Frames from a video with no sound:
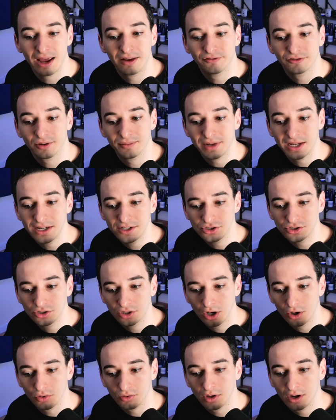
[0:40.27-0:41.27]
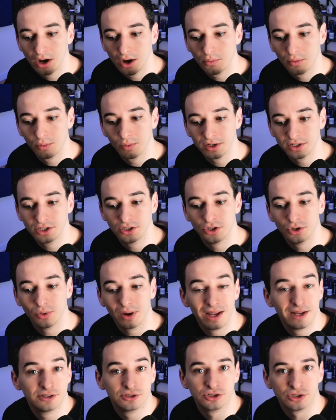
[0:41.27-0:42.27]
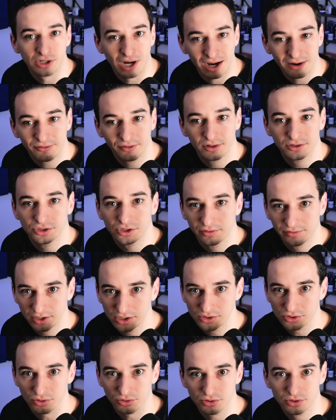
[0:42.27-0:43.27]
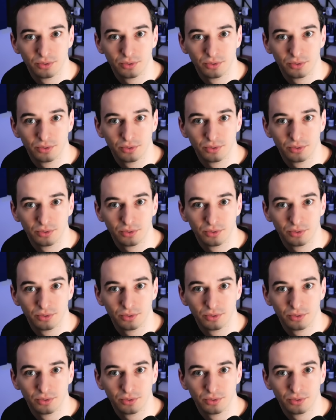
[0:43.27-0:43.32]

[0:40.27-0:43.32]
and from each node, we want to do a graph graph traversal.